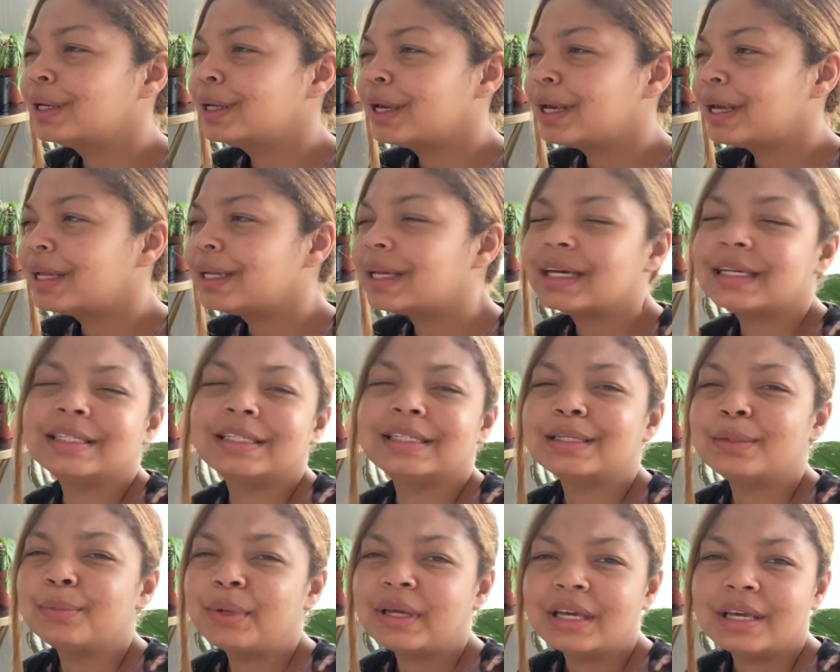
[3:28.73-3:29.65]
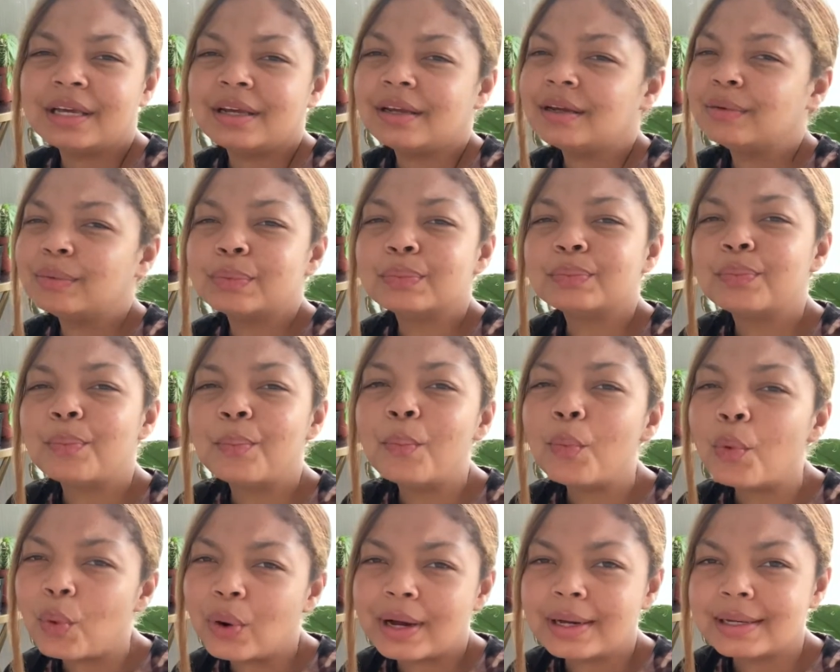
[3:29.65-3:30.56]
it likes to be
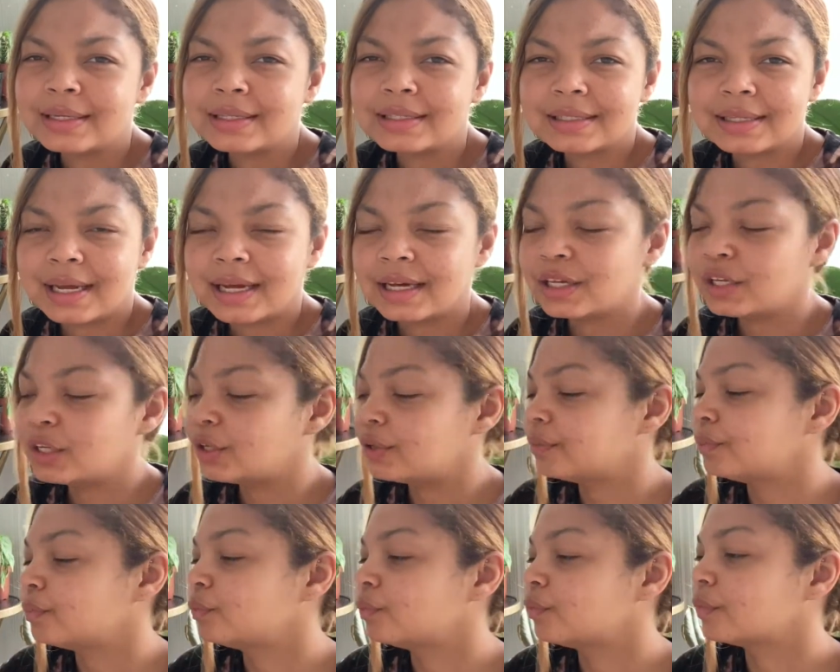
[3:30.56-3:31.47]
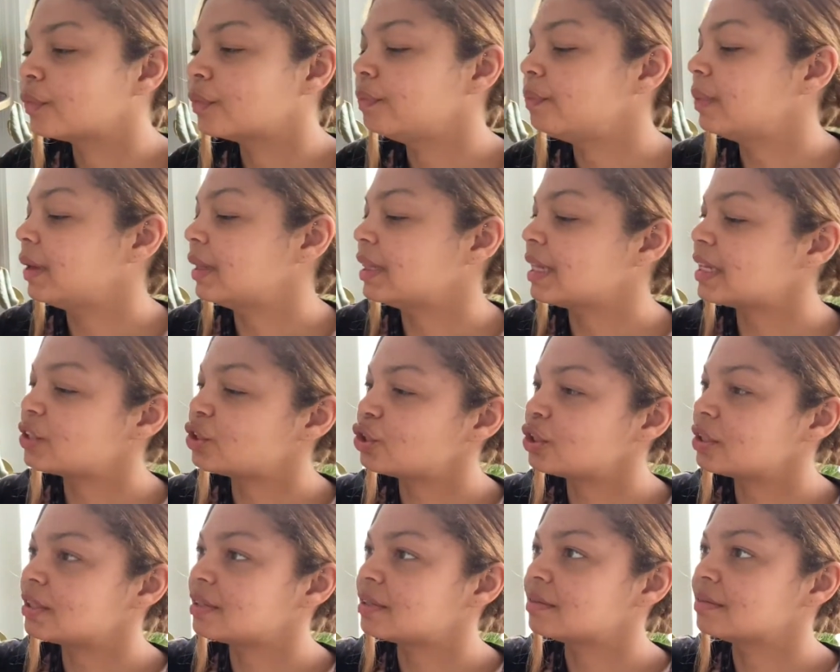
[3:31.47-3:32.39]
moist, like, but that's
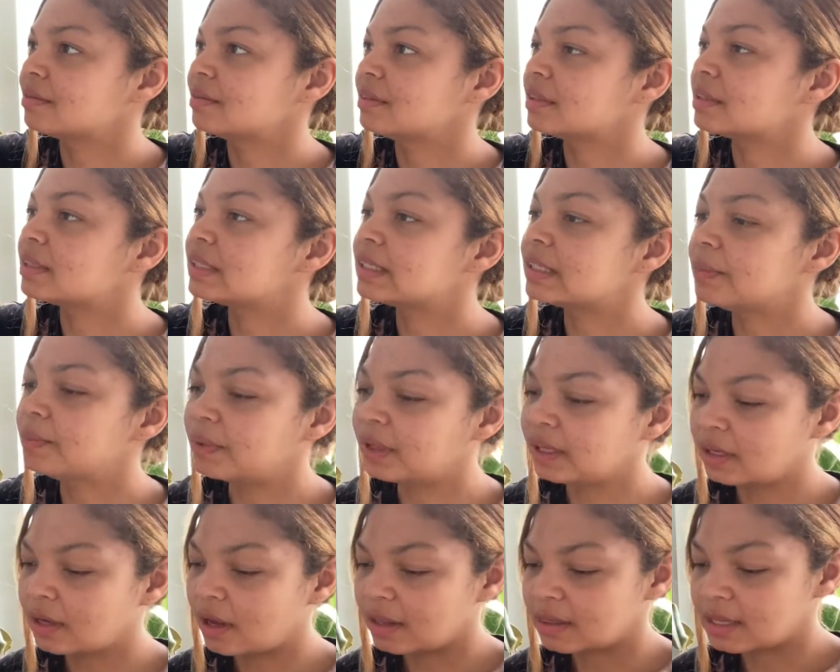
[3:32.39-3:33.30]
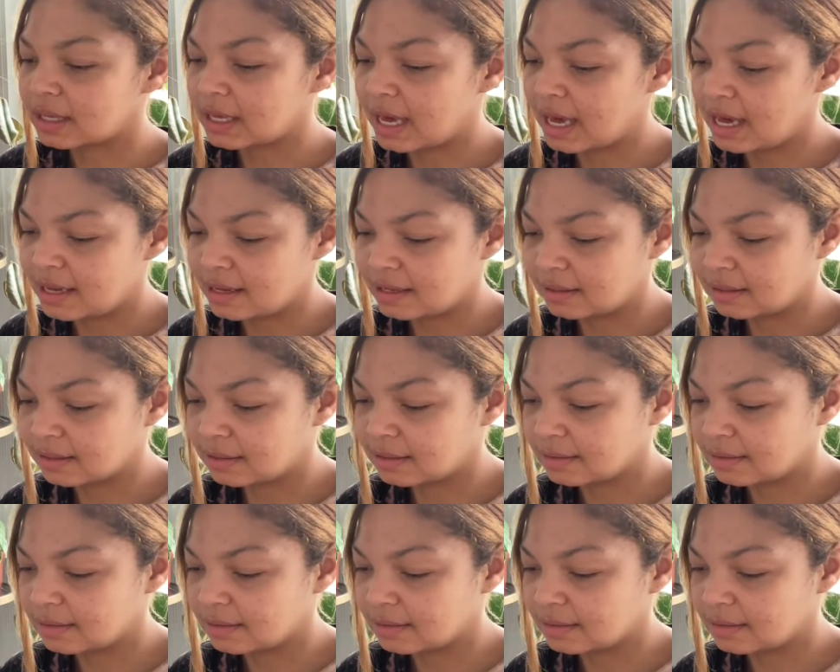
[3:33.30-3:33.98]
just simply not the case.